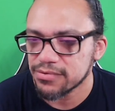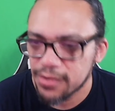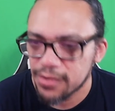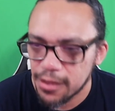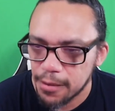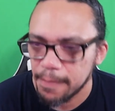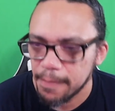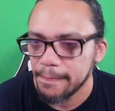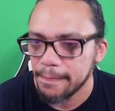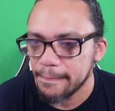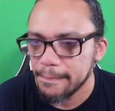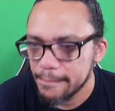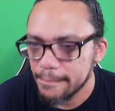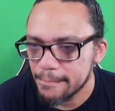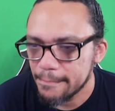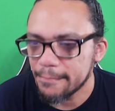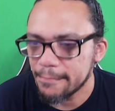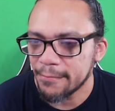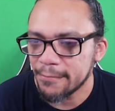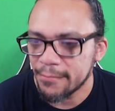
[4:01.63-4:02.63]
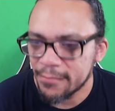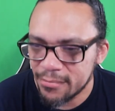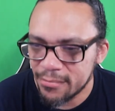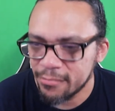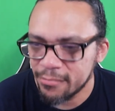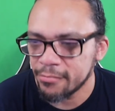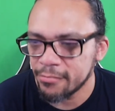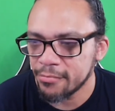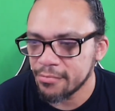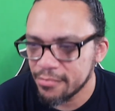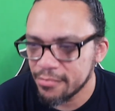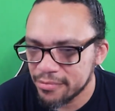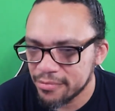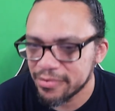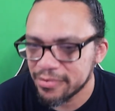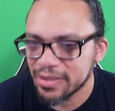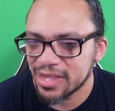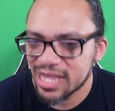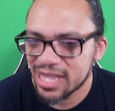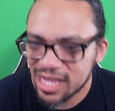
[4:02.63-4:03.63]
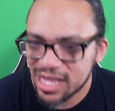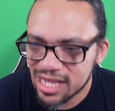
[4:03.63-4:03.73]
Ticking on everything I can.